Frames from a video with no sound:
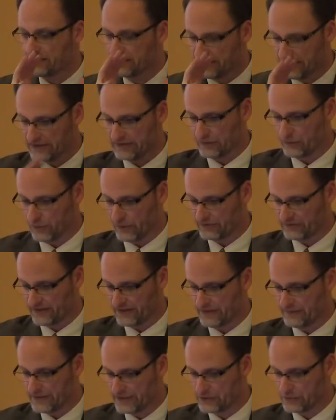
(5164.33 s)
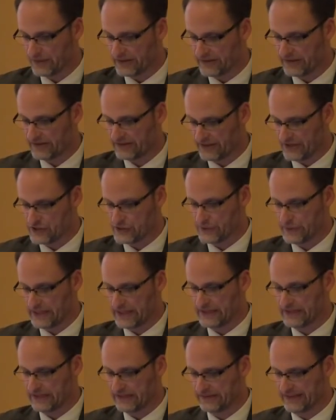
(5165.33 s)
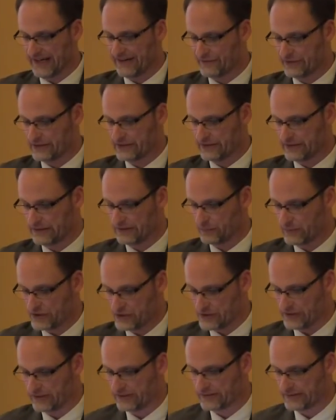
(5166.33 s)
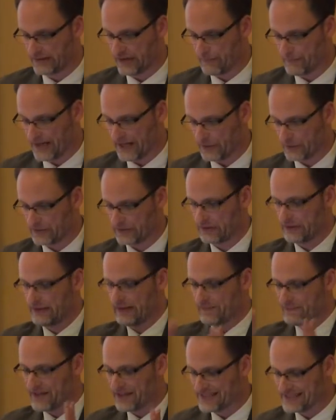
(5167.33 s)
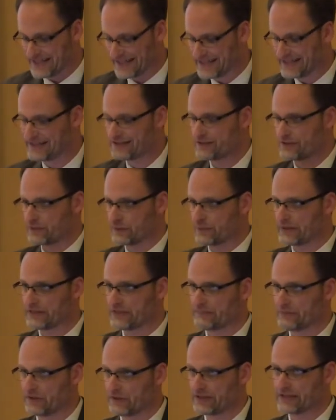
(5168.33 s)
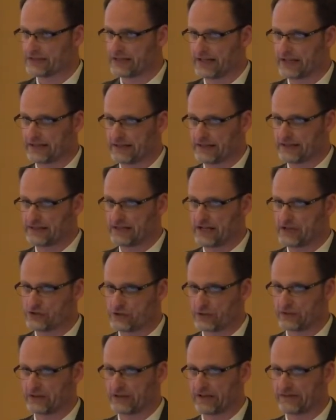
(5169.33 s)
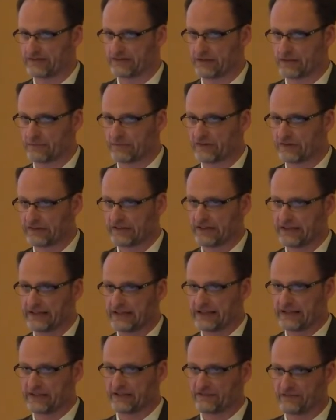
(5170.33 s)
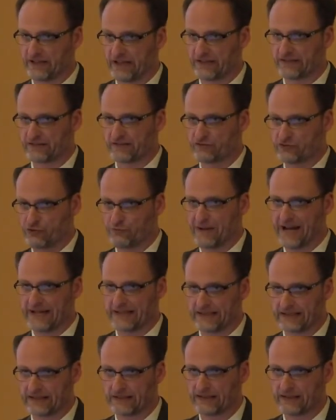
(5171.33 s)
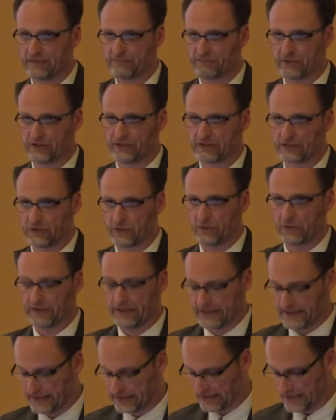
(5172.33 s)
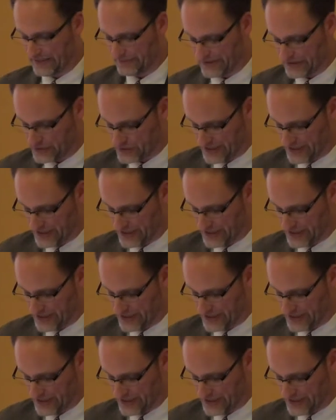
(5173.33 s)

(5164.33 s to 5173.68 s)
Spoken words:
discourse of the mid-20th century in East Africa, which is about the need to rehabilitate endangered customs in the face of dramatic political and economic